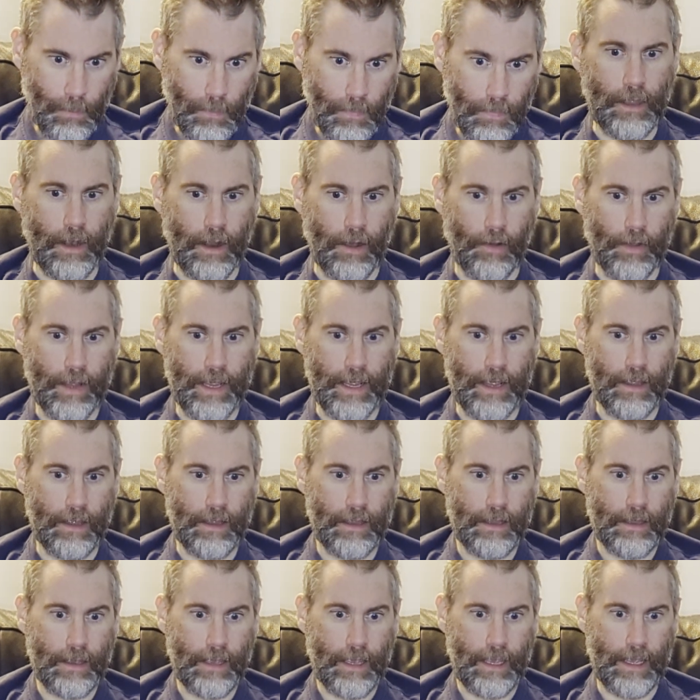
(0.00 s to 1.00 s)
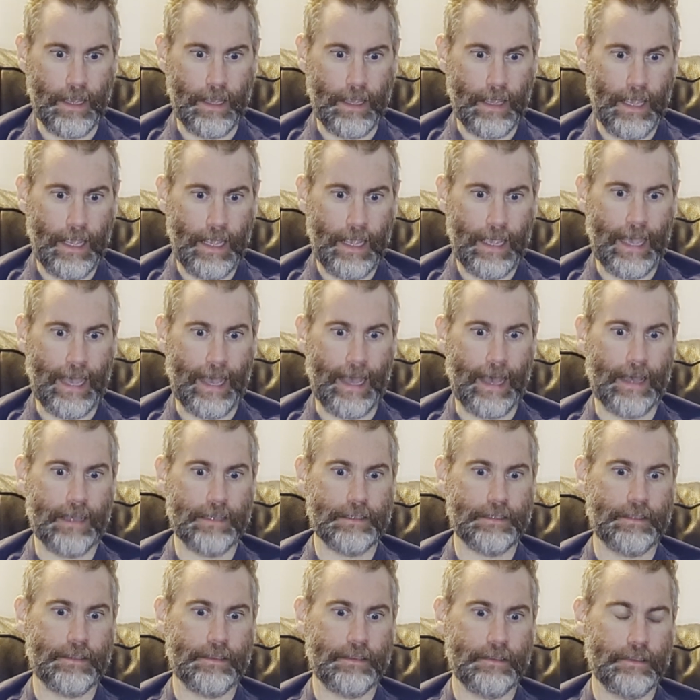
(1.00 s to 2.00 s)
You know, he
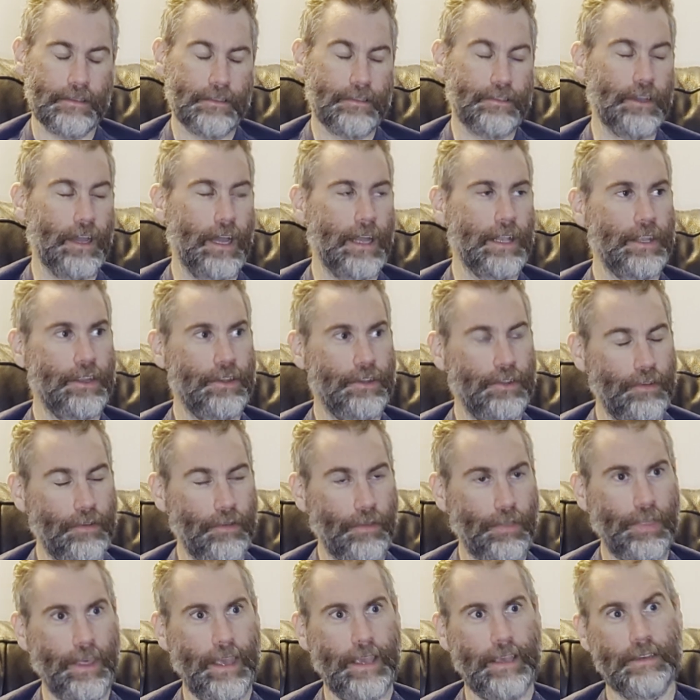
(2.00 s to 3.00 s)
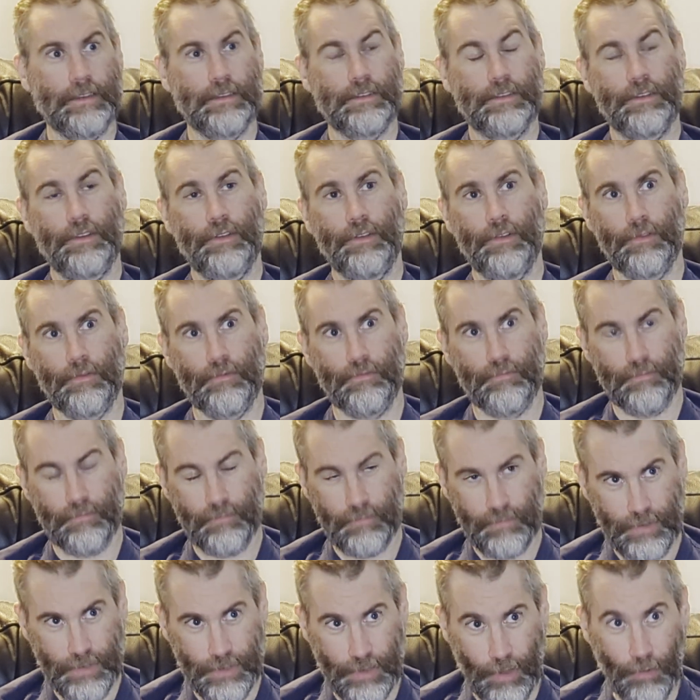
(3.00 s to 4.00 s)
has tried to do
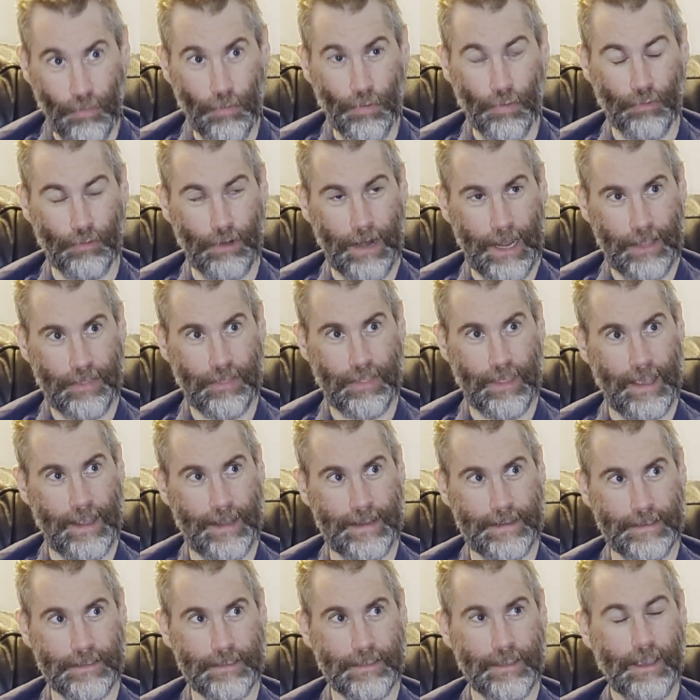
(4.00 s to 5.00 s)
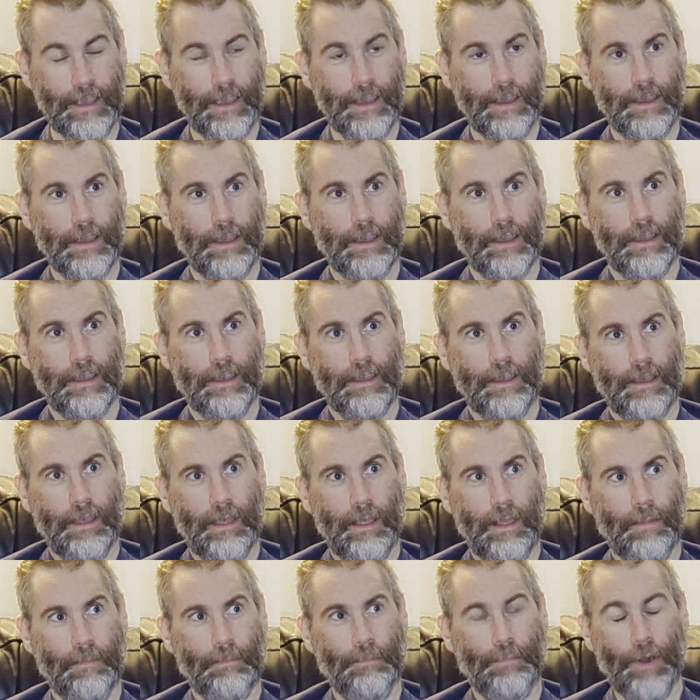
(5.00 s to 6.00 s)
the right things,
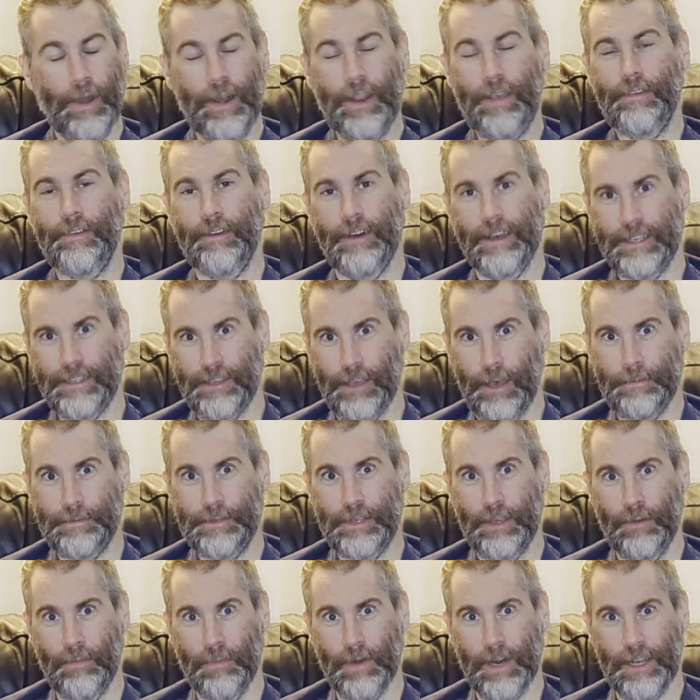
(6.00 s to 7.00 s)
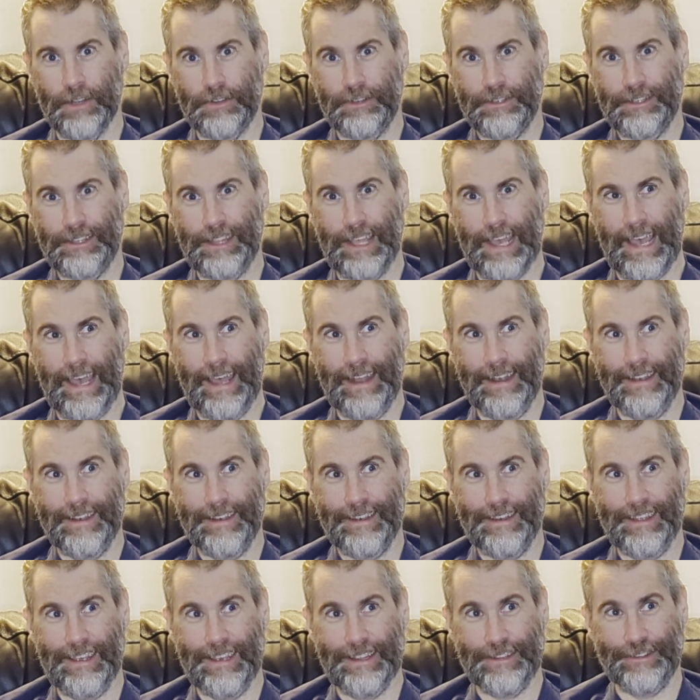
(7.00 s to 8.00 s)
but he fucks up so much that
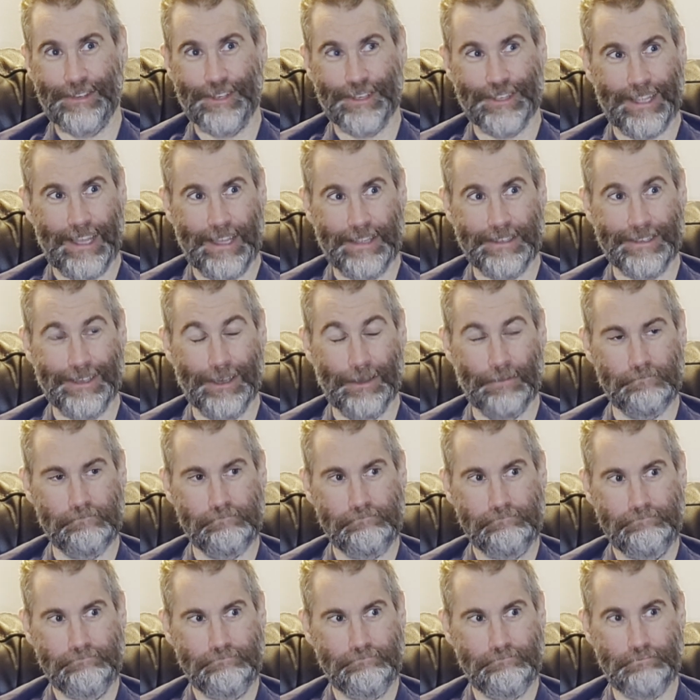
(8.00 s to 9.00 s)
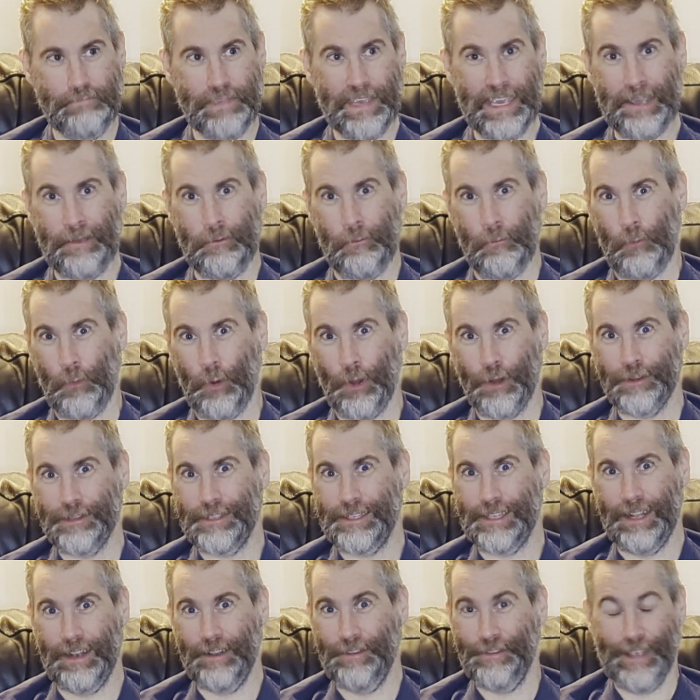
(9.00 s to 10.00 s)
it just ends up being
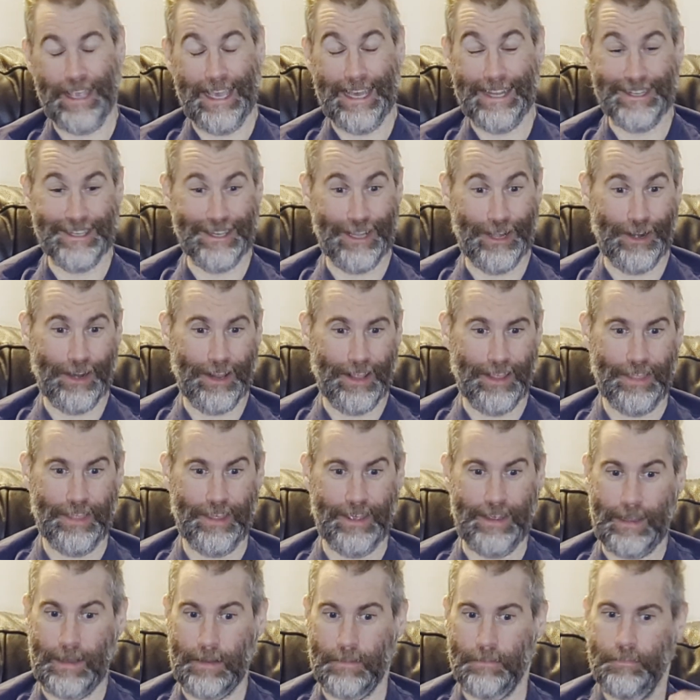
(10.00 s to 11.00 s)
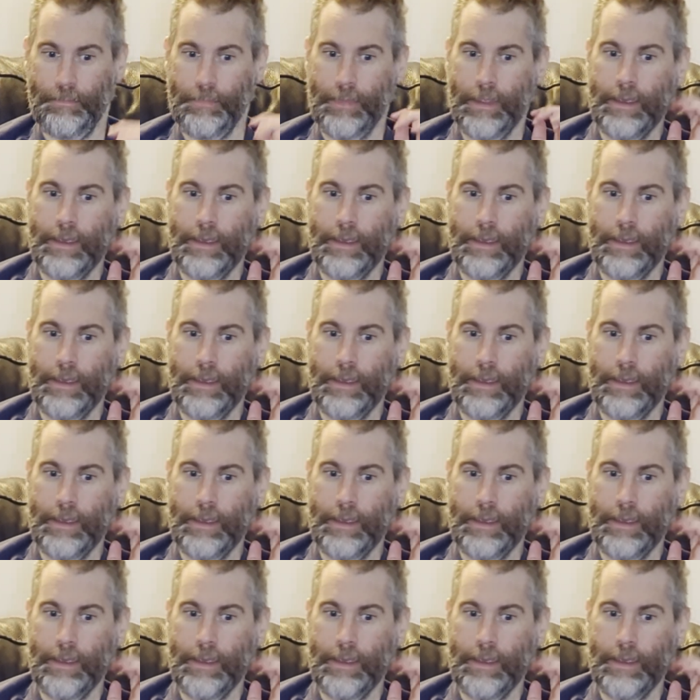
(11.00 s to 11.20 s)
worse than if he hadn't done anything.